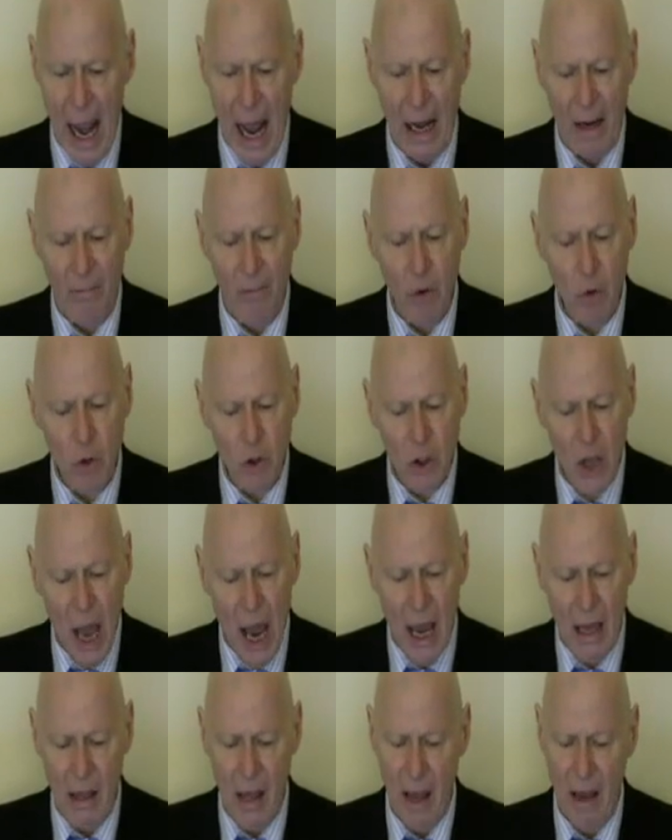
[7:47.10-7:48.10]
And if you
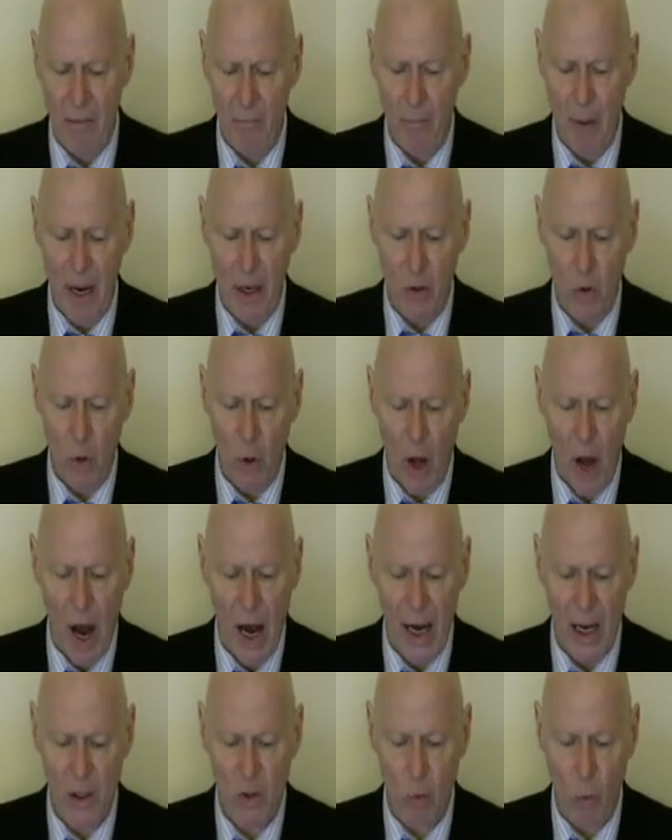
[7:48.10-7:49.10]
say they have made you the
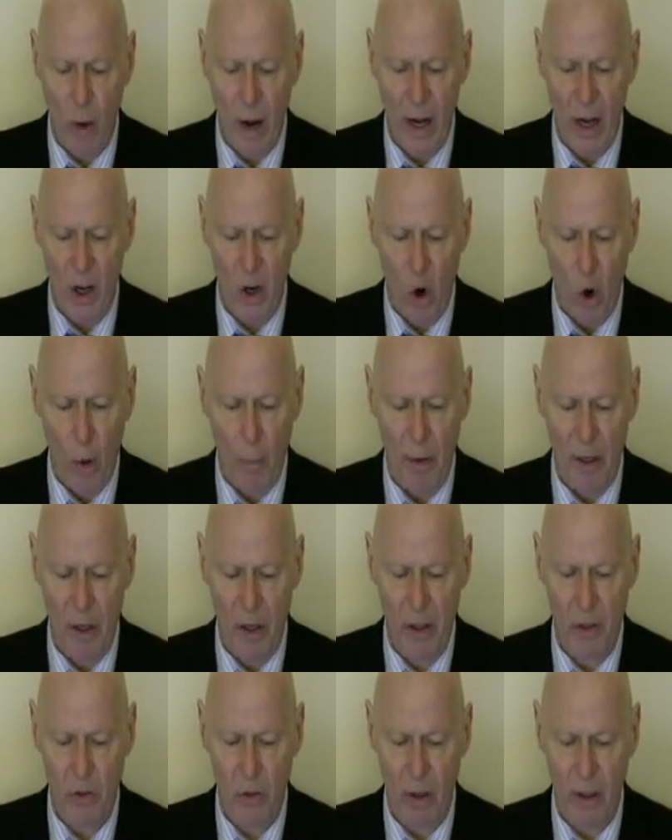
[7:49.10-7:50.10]
highest rated urban
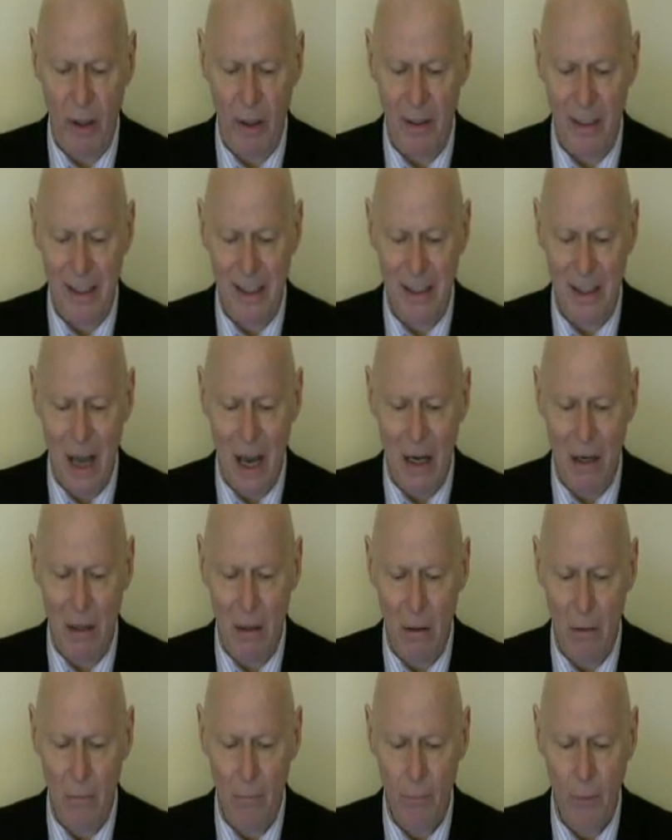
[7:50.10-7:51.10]
district in the
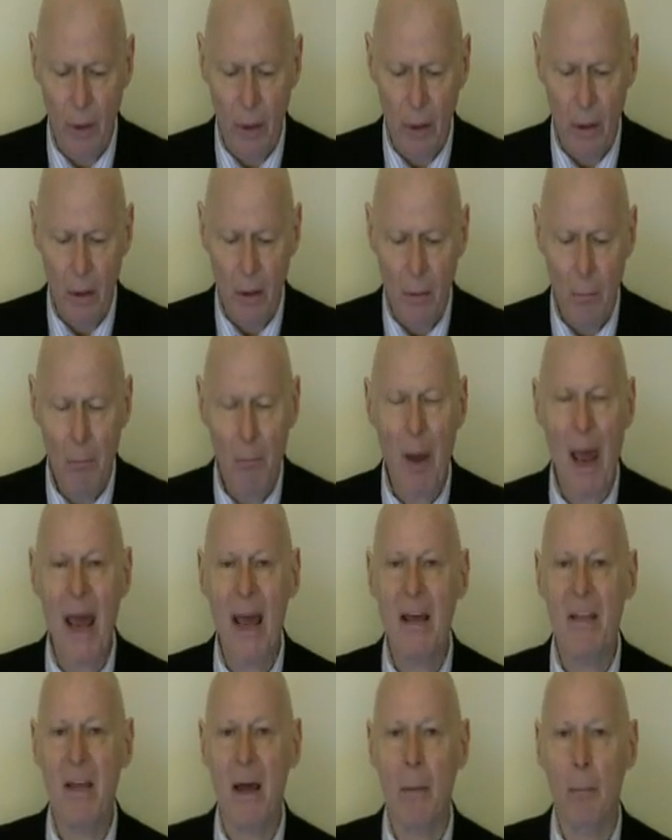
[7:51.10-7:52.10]
state,
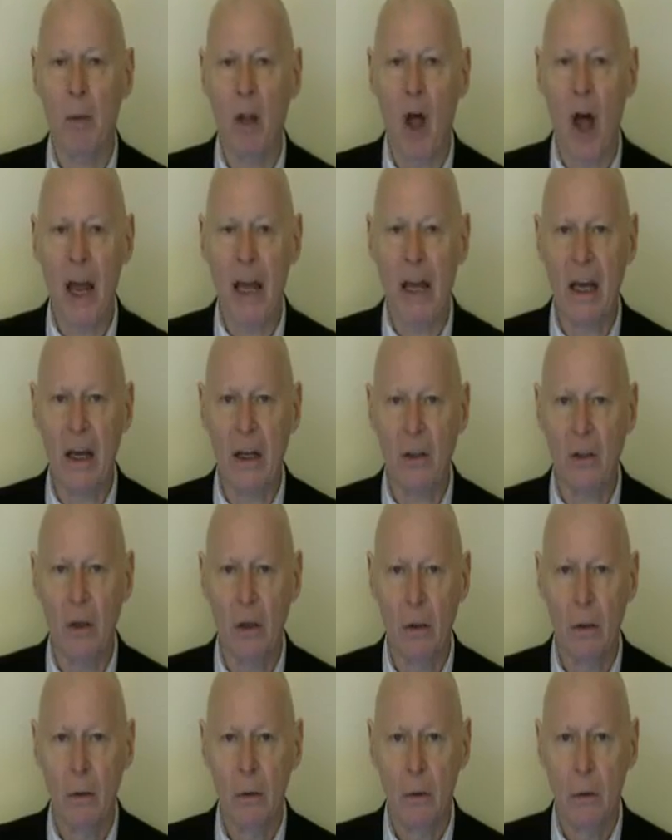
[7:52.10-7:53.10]
pay them like it.
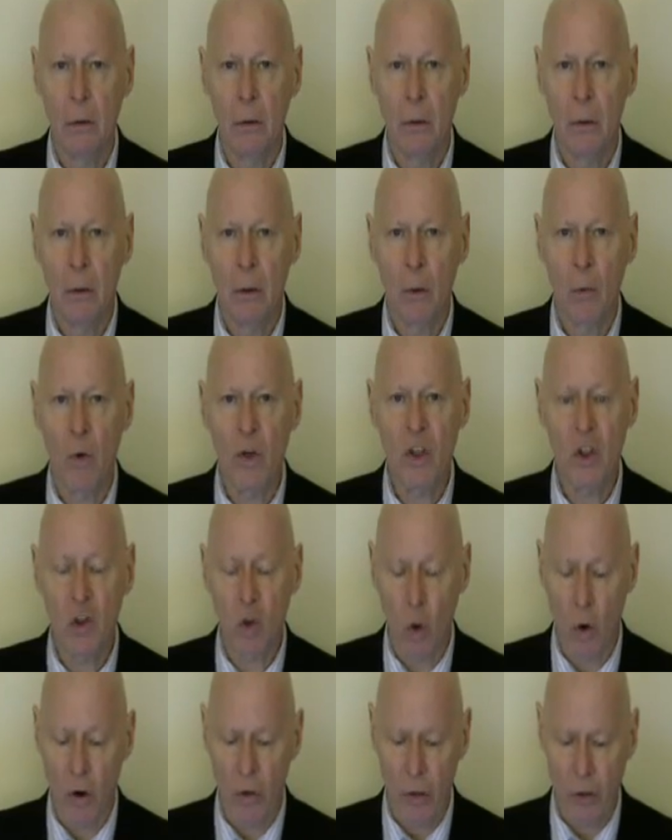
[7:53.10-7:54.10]

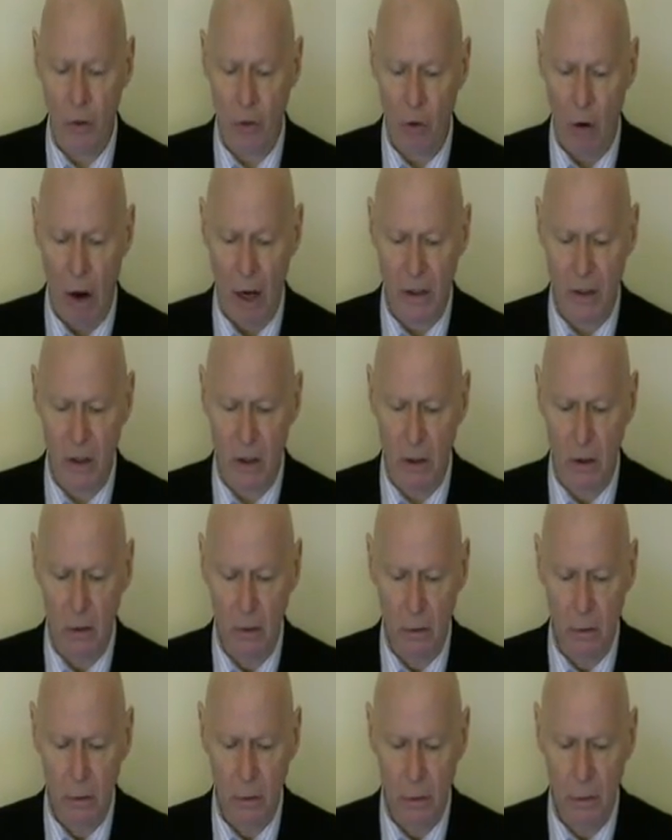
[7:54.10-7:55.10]
Restore the trust.
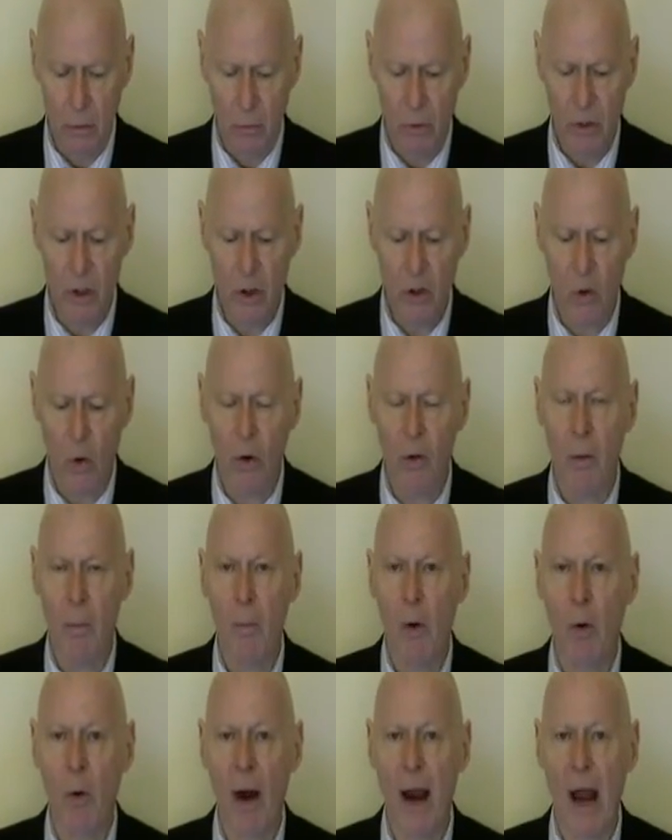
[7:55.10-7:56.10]
Restore the
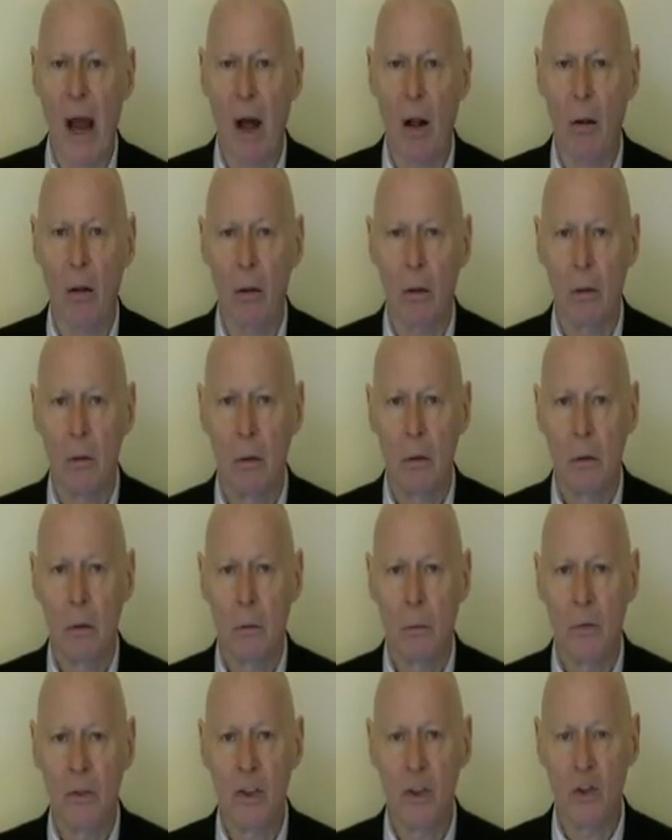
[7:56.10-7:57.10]
morale.
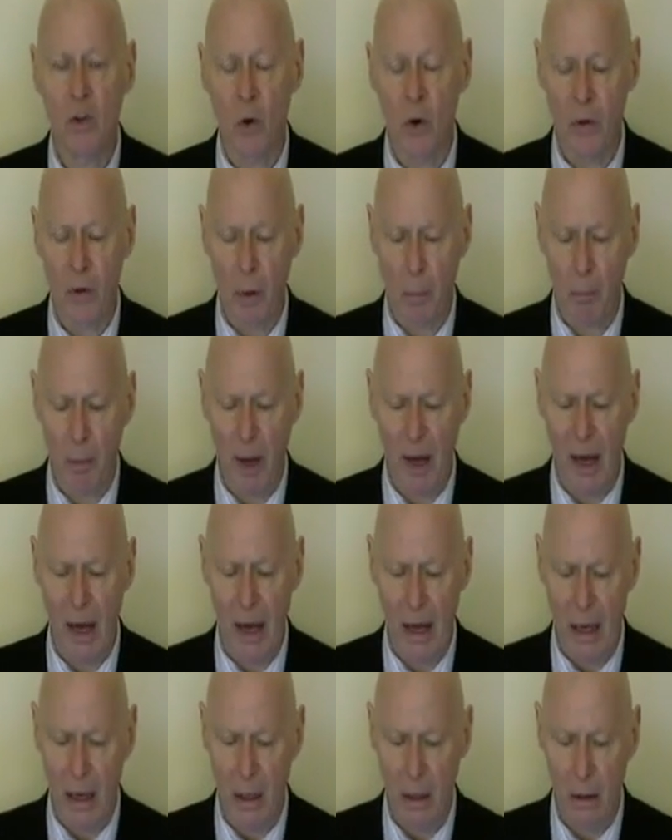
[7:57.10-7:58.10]
Restore their
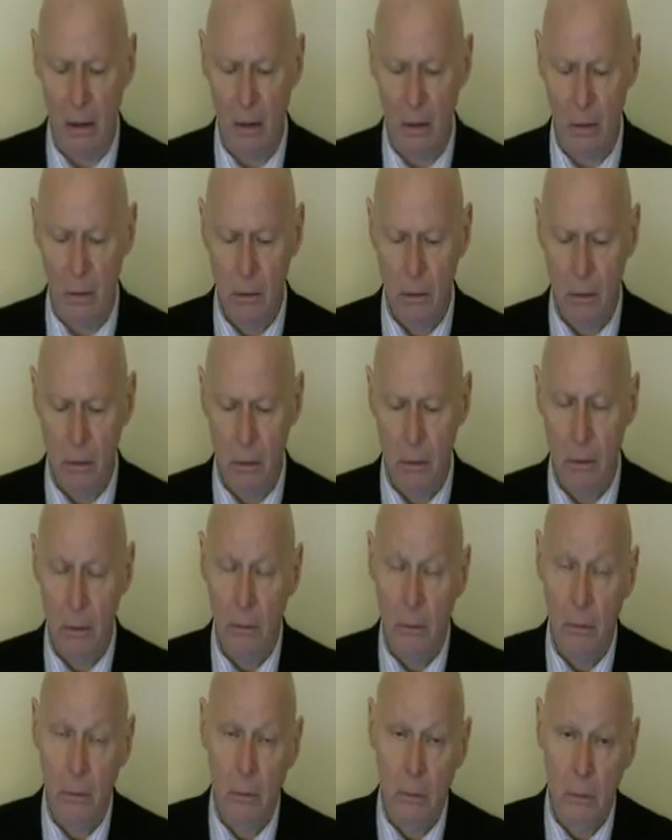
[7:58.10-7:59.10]
pay.
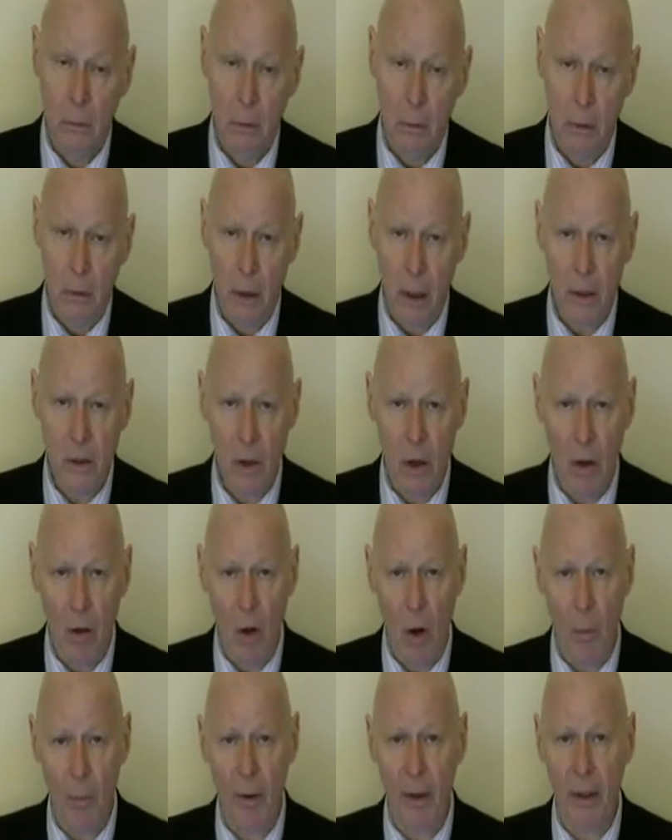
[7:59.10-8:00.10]
Let's
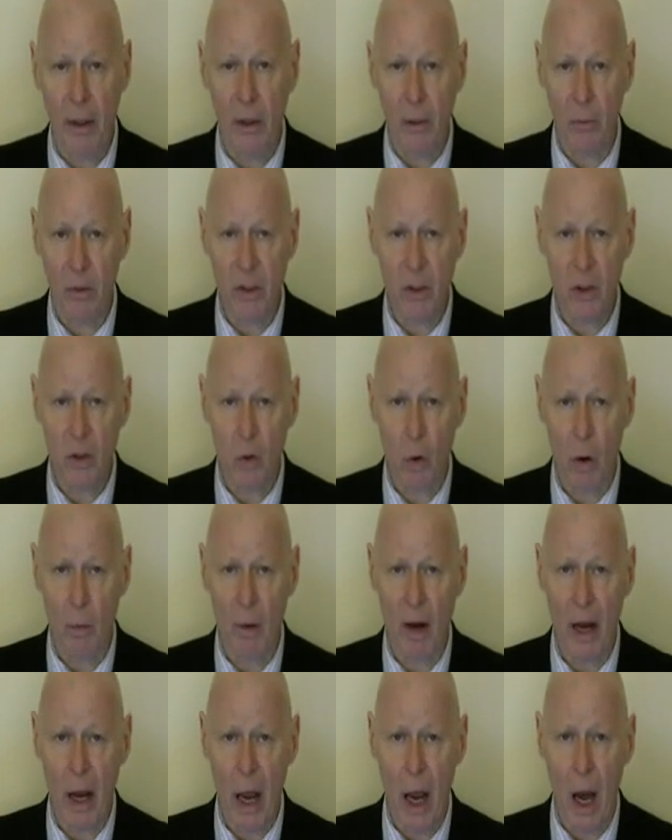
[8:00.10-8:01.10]
all hope I get to restore
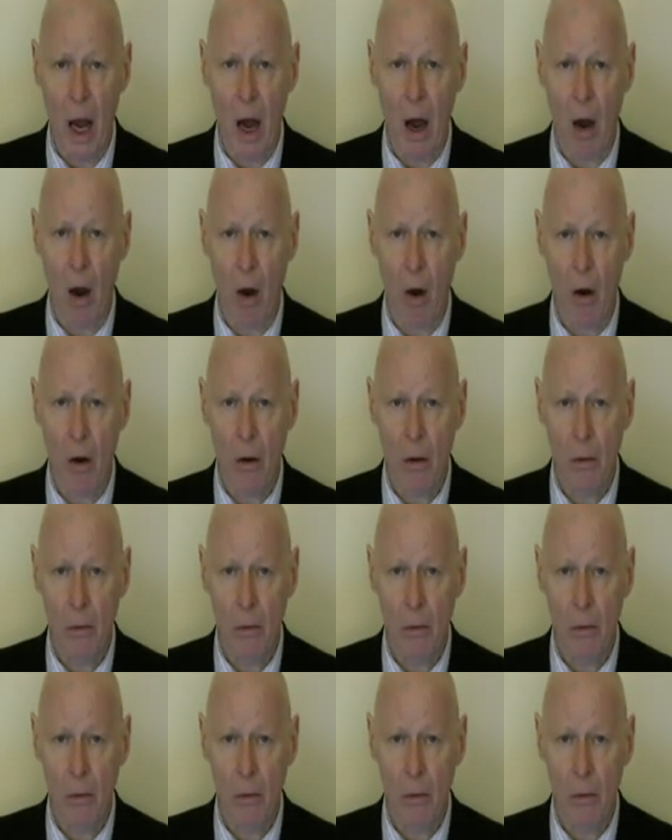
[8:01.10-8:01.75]
my hair.